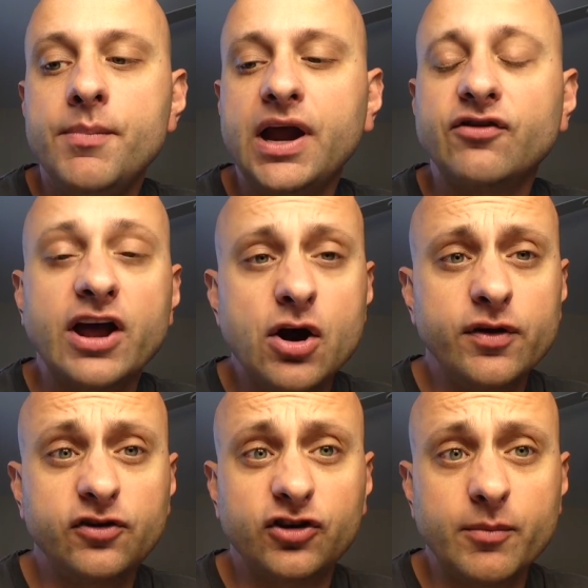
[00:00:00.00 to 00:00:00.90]
because I know
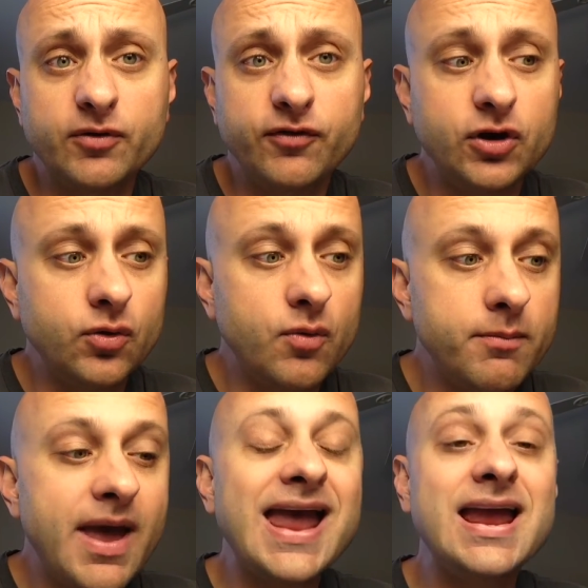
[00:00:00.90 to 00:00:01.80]
that some of you
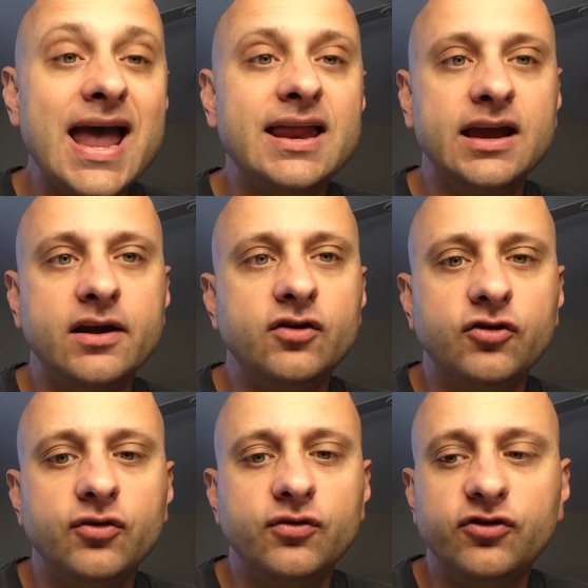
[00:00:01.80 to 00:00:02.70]
may get
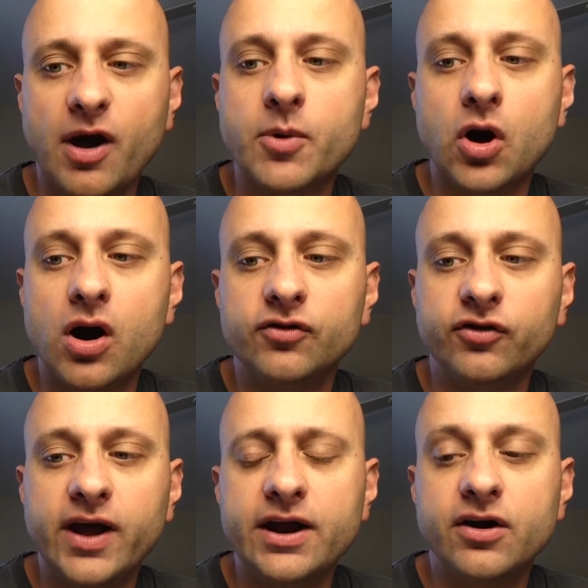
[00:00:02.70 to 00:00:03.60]
into seminars
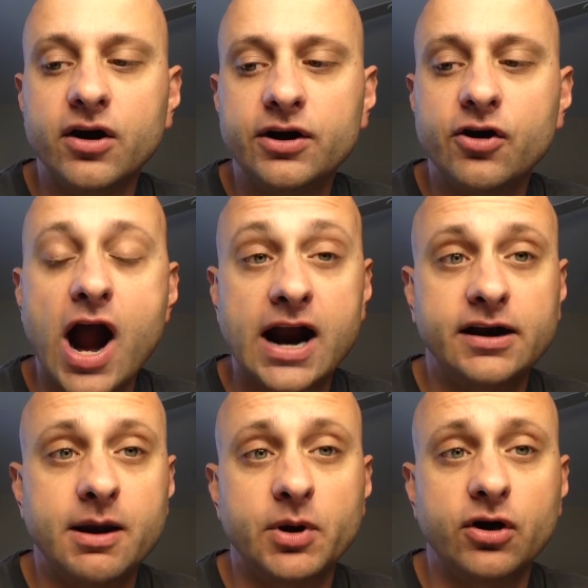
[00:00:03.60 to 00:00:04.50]
later in your
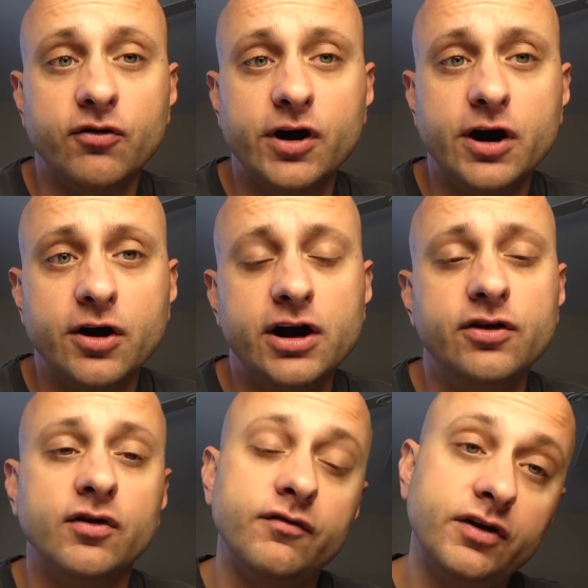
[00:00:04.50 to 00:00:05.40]
academic career,
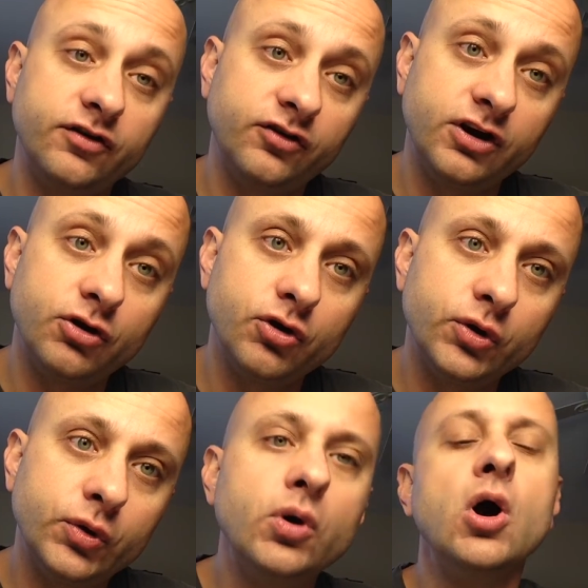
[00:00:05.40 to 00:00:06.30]
either at
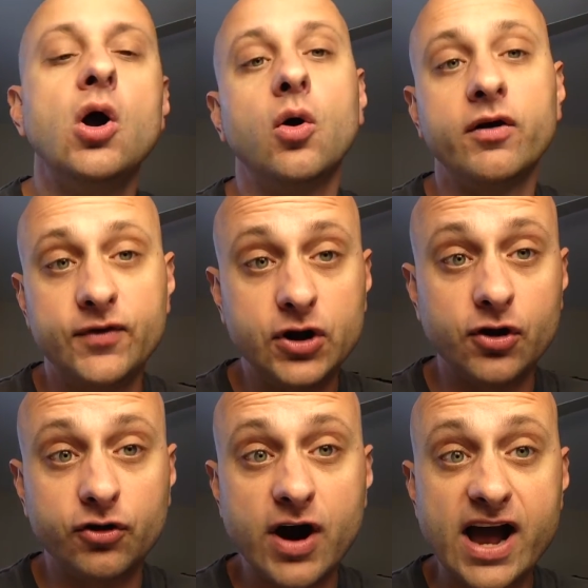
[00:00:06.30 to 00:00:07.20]
VCU or if you go
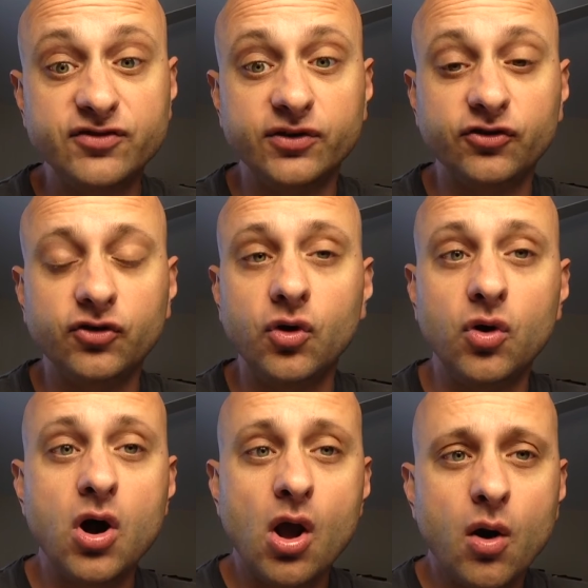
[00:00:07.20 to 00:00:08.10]
to graduate
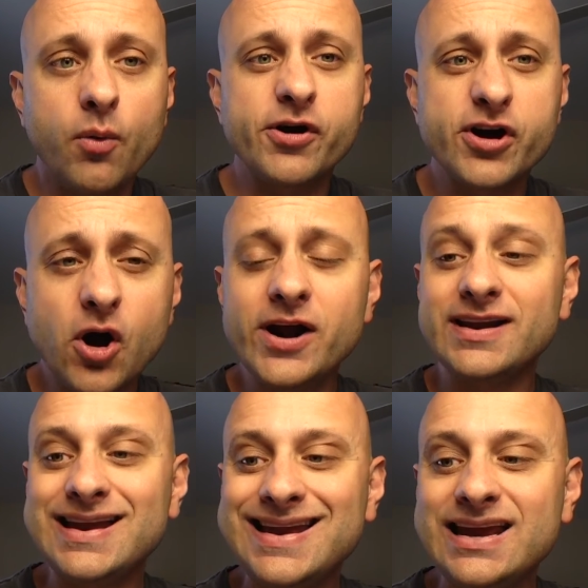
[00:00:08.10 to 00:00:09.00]
school, where you're going
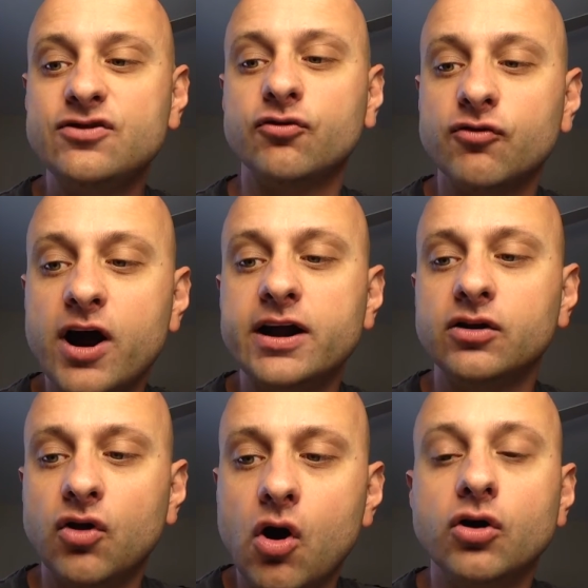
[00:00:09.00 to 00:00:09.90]
to need to
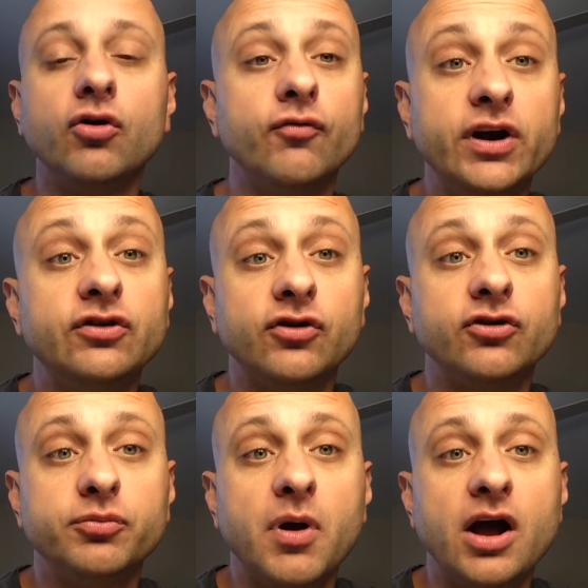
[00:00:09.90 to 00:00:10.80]
write longer
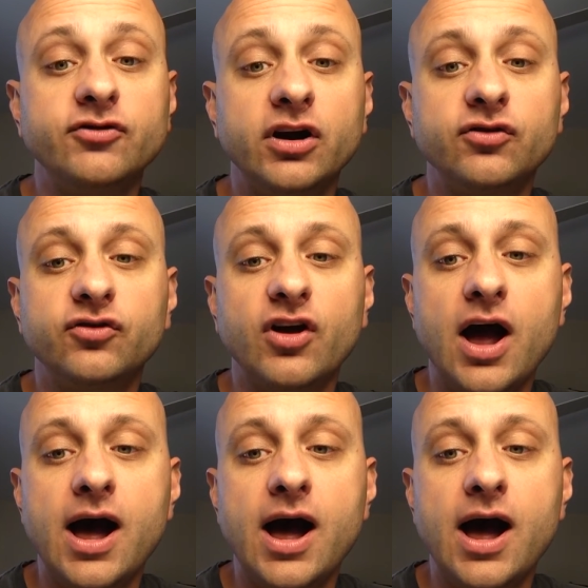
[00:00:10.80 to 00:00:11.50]
research projects.